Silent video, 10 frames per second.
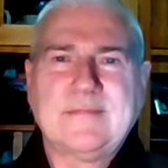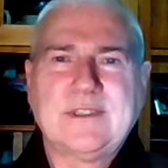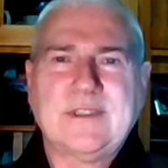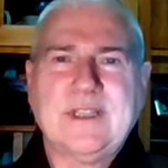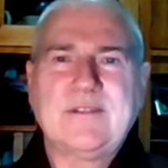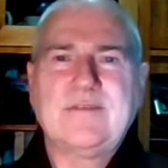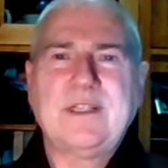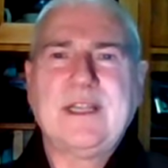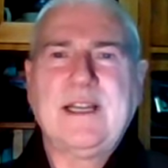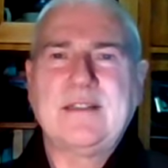So let's
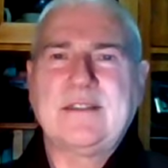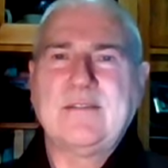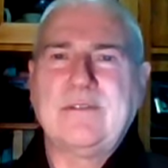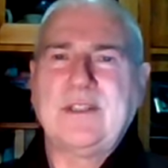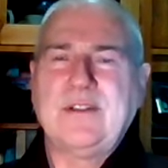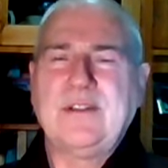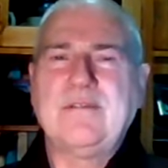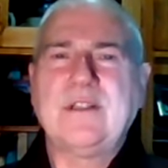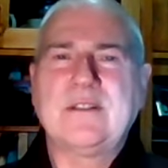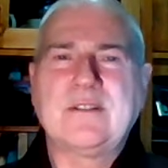fill ourselves with
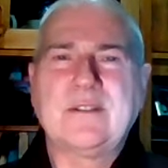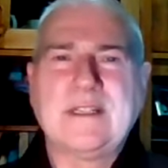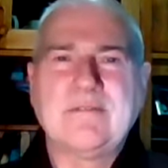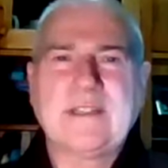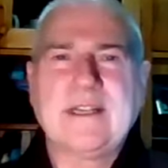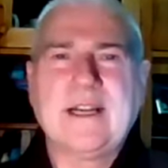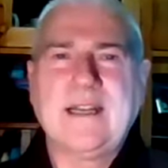universal loving